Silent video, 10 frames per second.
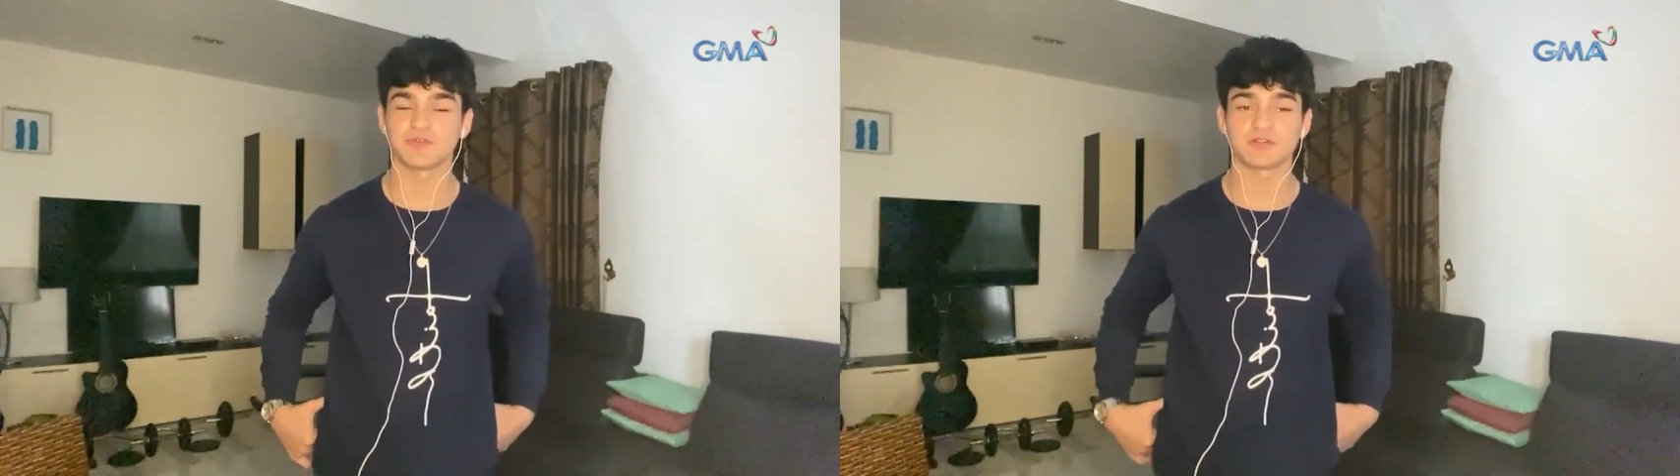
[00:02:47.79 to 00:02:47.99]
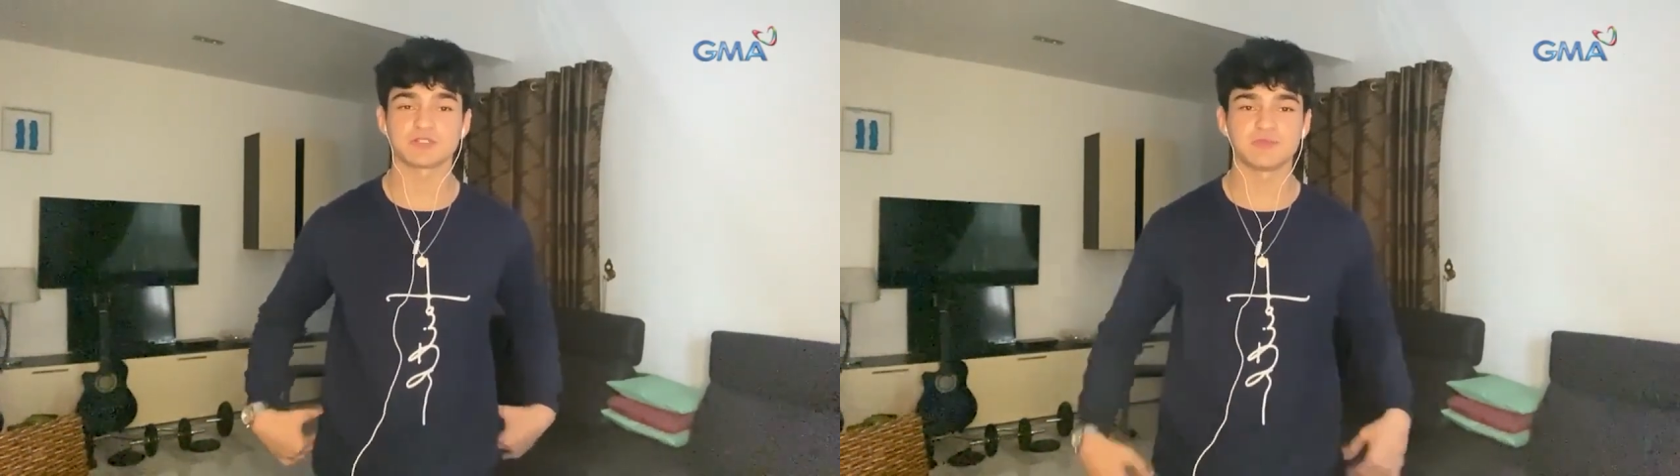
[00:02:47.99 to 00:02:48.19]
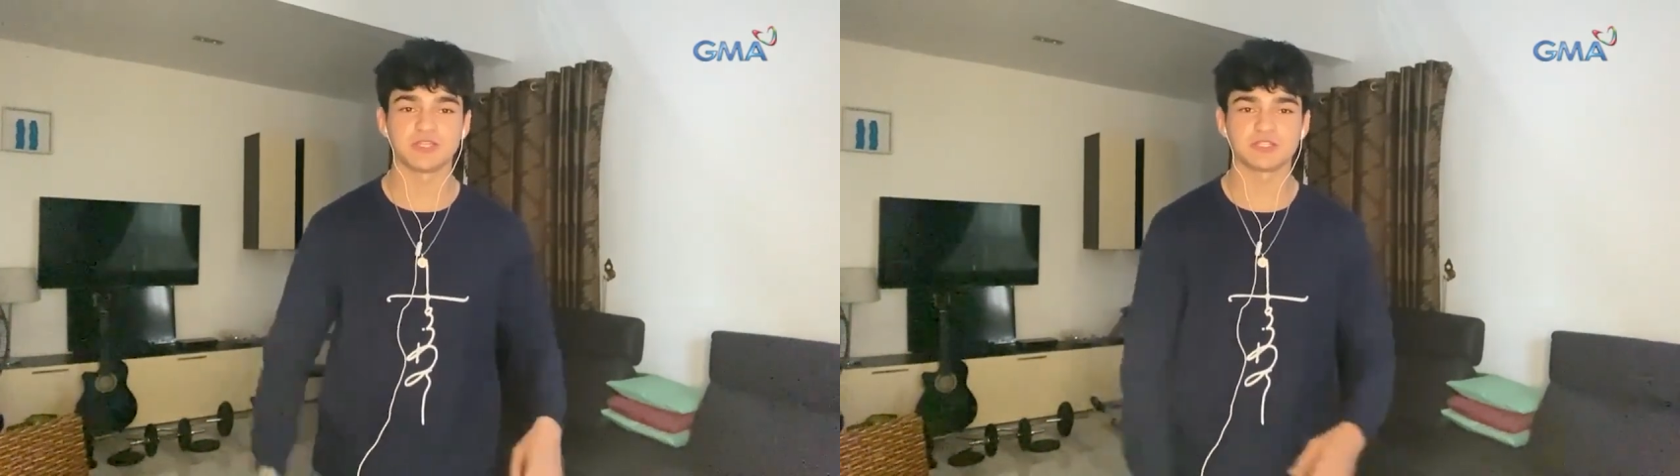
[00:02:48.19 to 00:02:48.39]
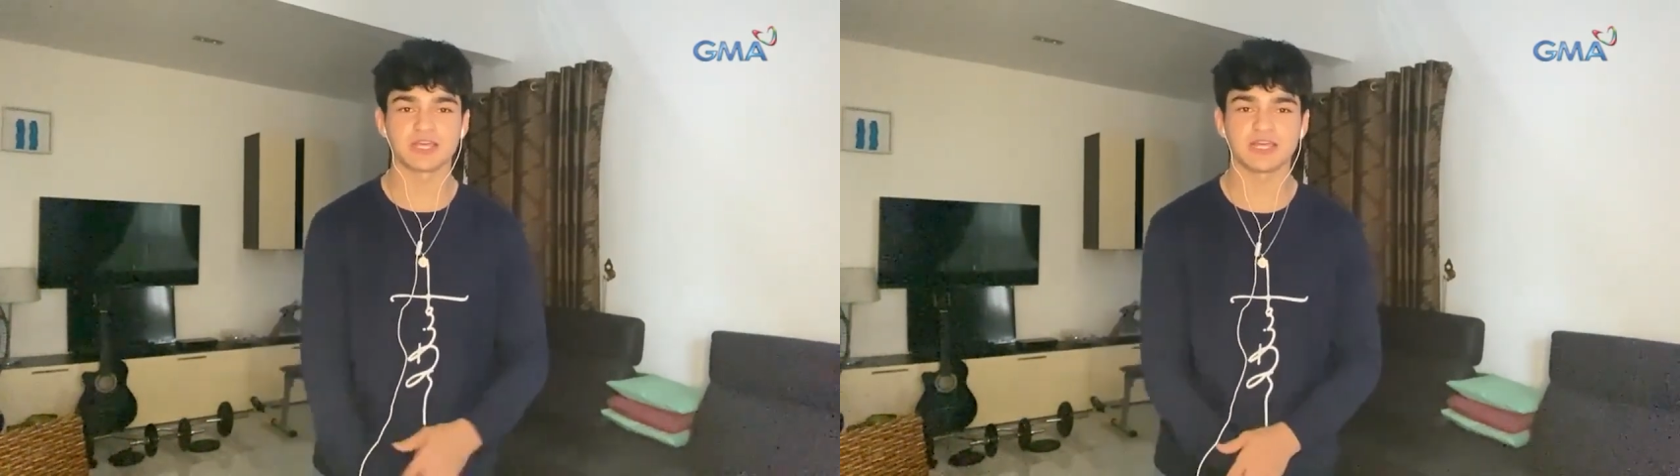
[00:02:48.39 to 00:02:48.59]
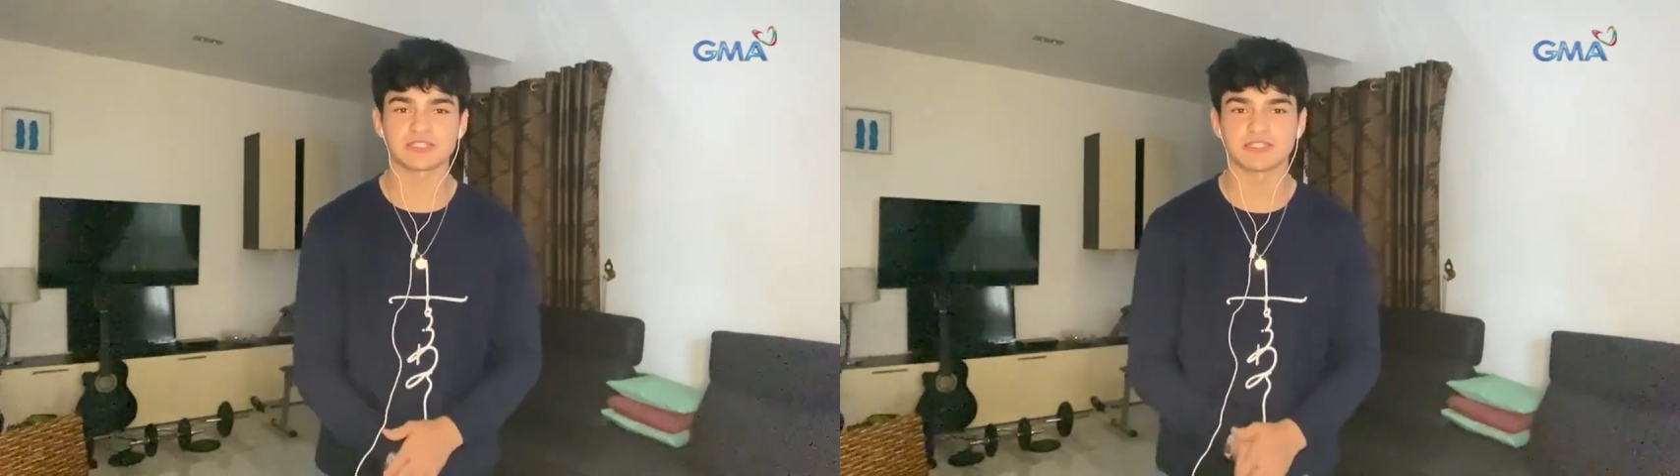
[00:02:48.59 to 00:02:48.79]
first
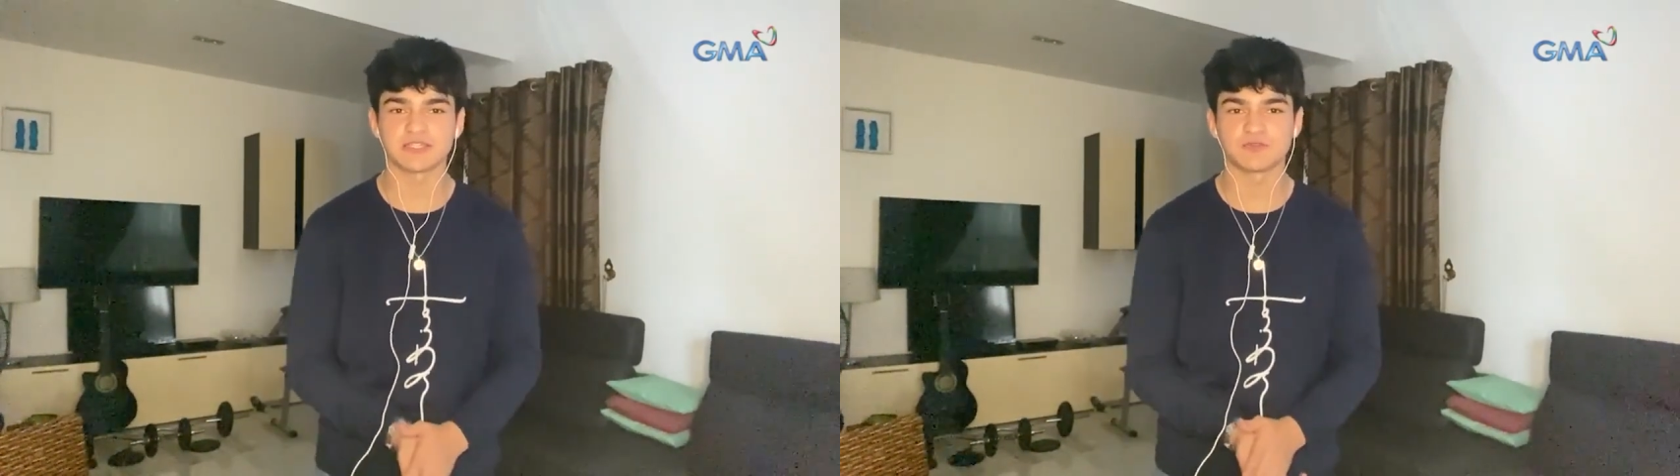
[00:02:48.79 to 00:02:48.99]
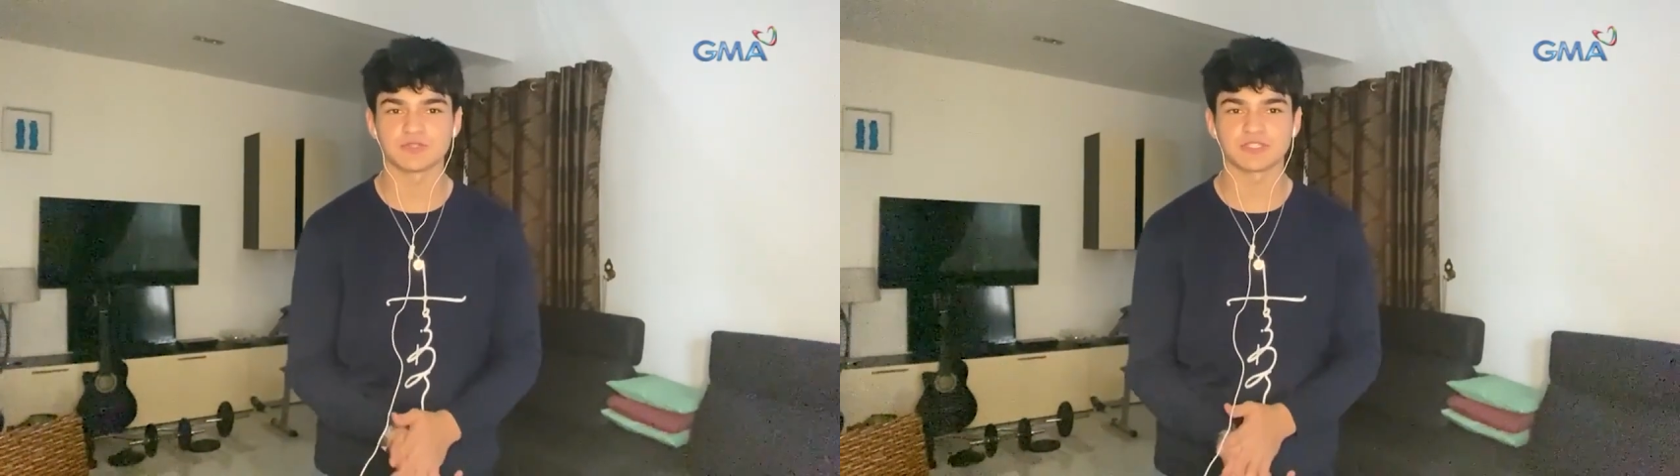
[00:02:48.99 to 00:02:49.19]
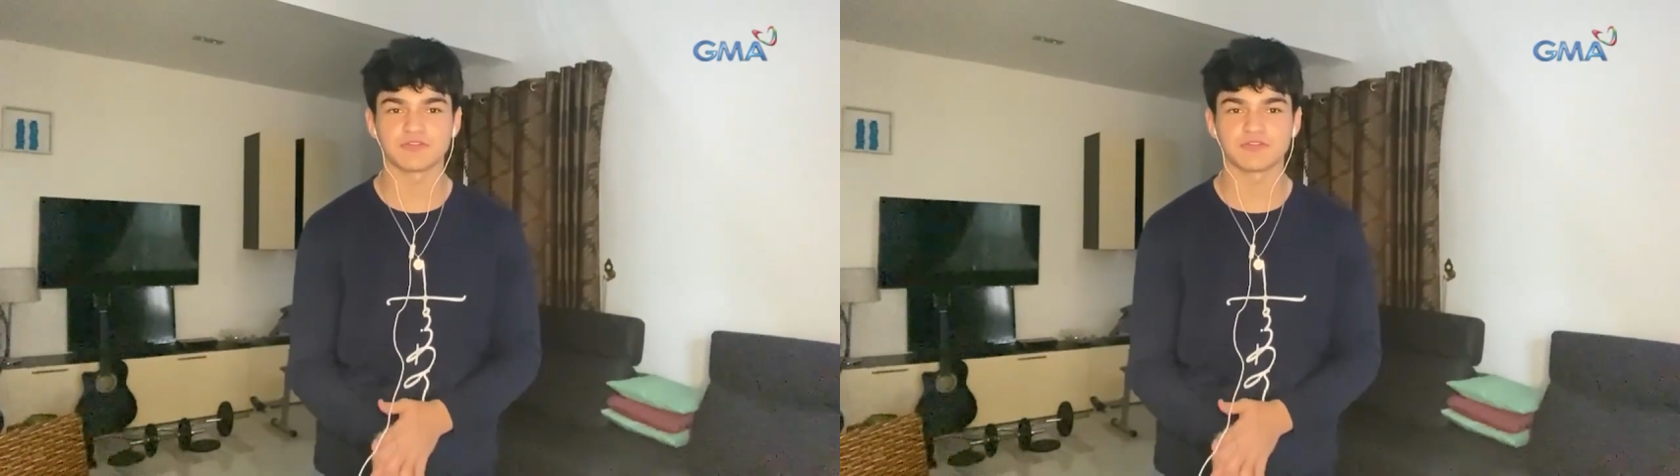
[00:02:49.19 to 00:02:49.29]
major accident was